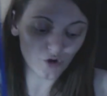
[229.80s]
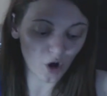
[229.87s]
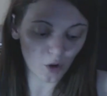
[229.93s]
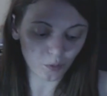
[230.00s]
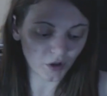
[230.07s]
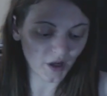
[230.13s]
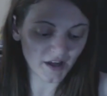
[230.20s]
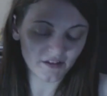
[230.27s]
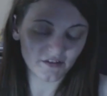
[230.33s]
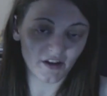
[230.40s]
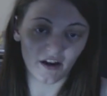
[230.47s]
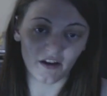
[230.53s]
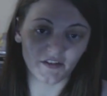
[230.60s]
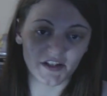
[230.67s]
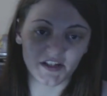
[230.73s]
I've not
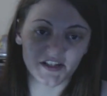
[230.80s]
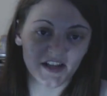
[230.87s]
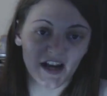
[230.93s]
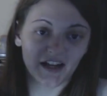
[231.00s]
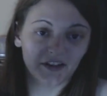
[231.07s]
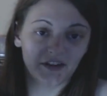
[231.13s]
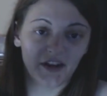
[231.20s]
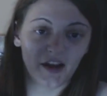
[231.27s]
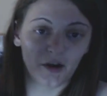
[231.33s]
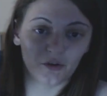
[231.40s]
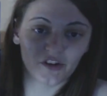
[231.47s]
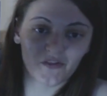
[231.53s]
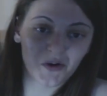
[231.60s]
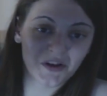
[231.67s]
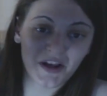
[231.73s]
played these Silent
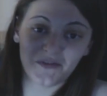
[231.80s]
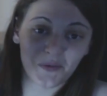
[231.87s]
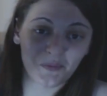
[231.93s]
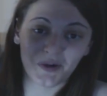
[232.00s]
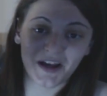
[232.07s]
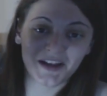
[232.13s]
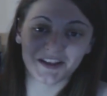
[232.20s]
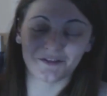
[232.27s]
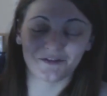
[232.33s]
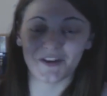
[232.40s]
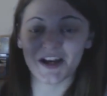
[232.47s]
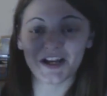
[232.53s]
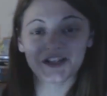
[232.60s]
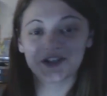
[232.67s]
Hills. I've only ever played the